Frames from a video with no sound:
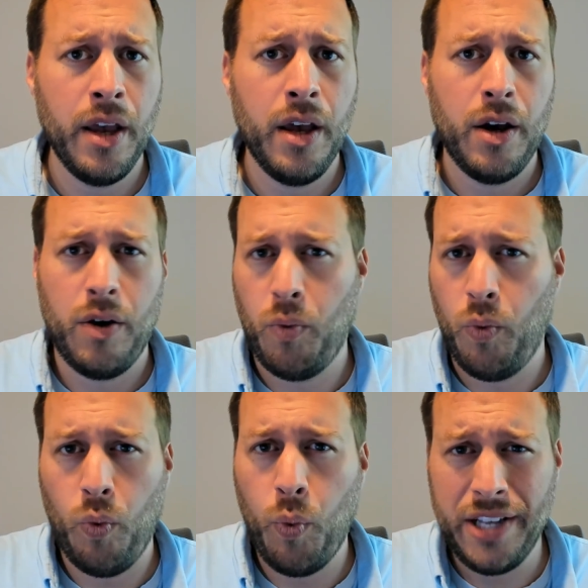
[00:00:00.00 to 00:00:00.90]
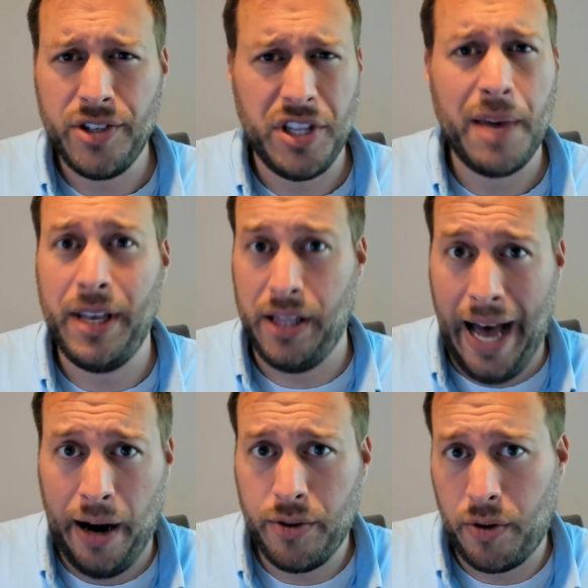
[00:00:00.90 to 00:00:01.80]
when should they be
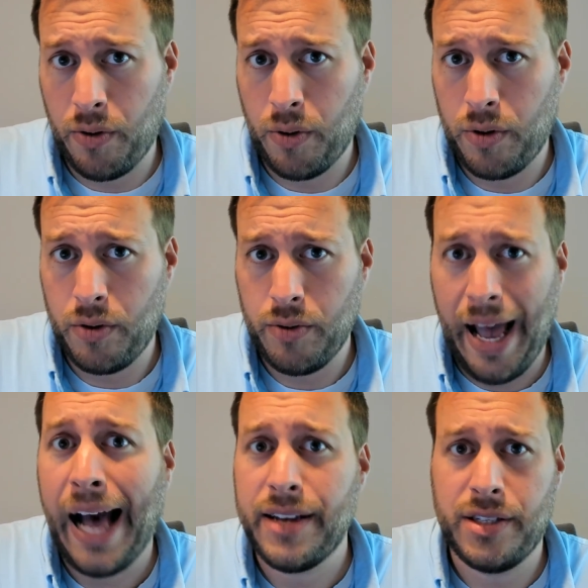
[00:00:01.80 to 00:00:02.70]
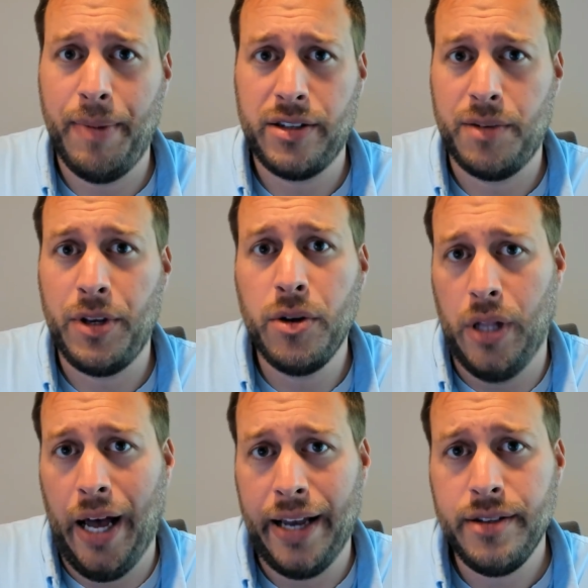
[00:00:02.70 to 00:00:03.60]
allowed or asked about to be
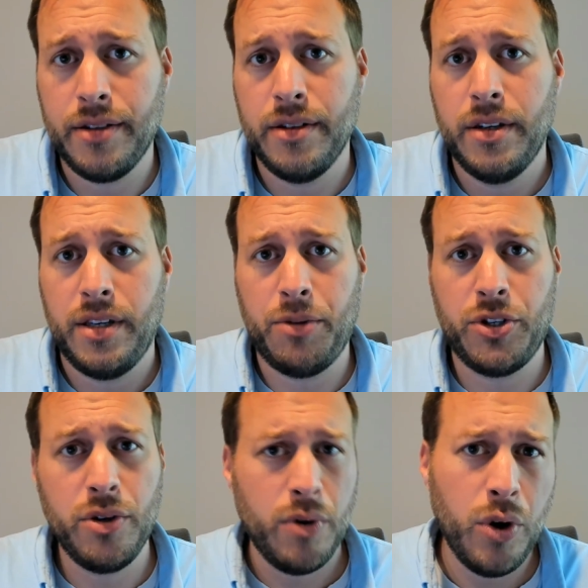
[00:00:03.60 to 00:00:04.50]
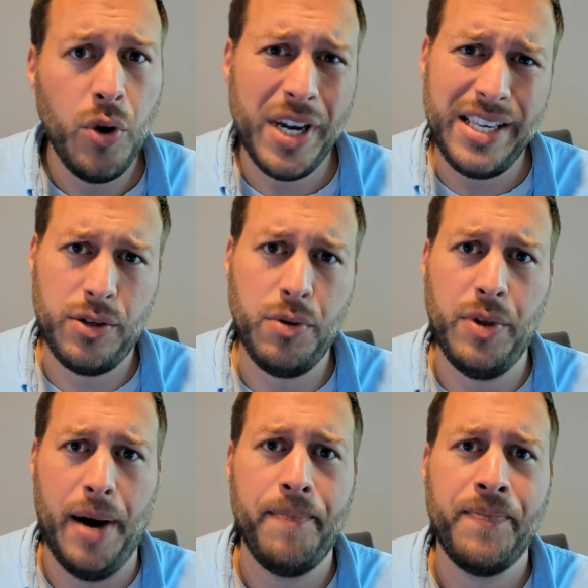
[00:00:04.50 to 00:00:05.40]
utilized? Number two, who can do
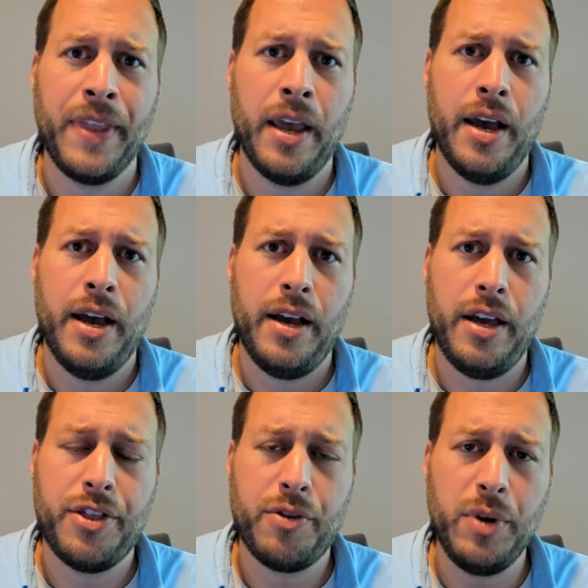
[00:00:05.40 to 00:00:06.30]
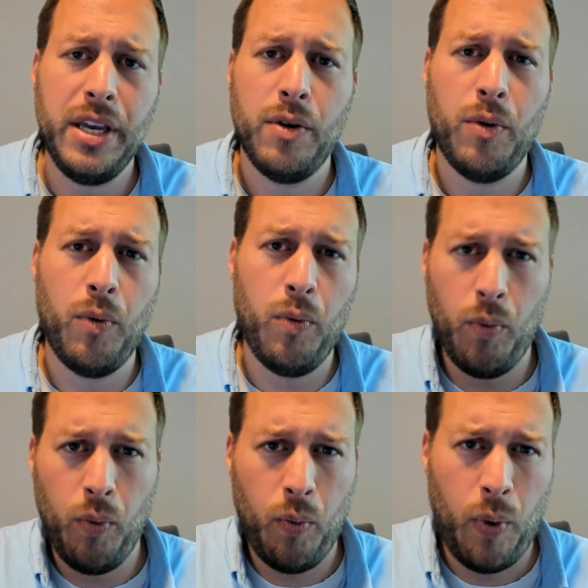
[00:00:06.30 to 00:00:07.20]
them? And three,
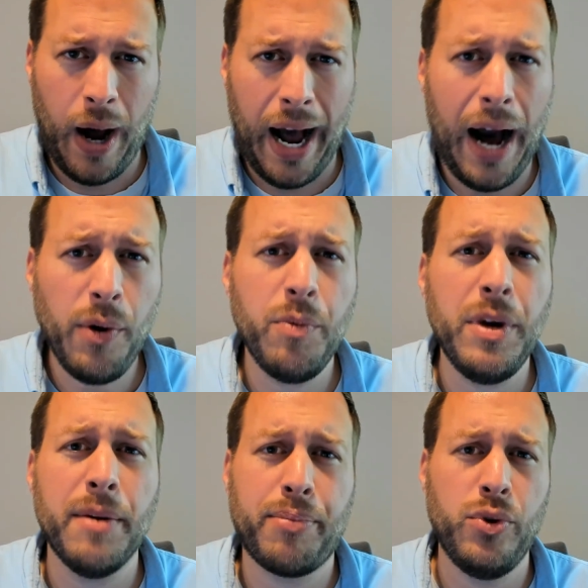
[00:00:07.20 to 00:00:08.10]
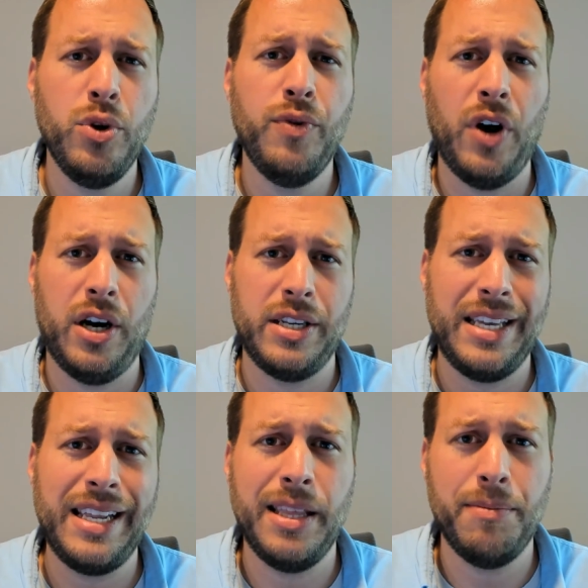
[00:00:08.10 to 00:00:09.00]
how can we improve on
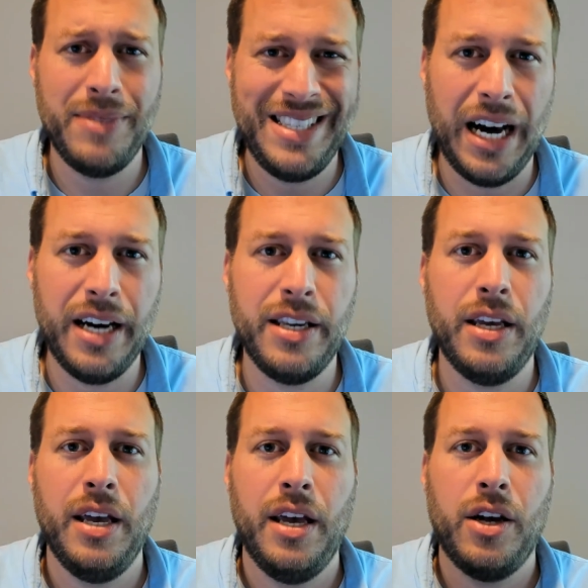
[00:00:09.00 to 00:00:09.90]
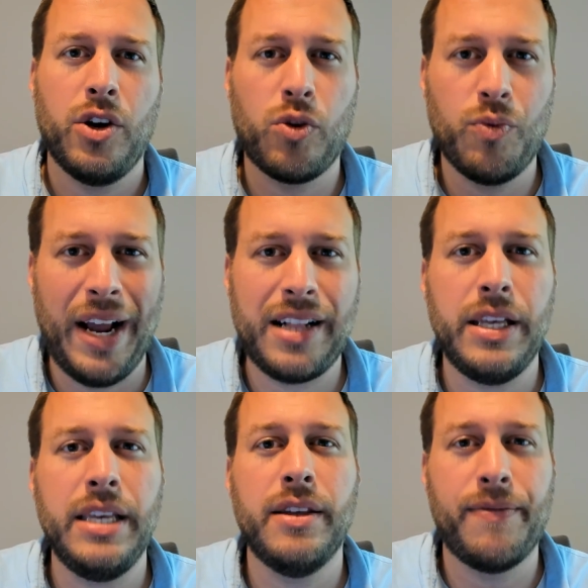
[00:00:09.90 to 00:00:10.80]
getting them done
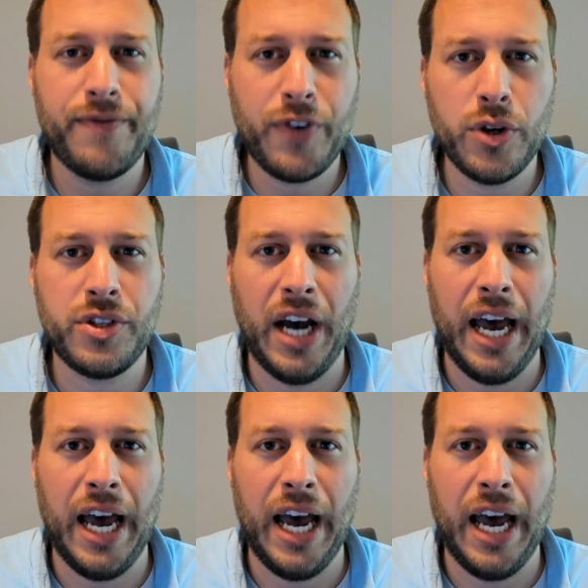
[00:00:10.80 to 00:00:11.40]
correctly the first time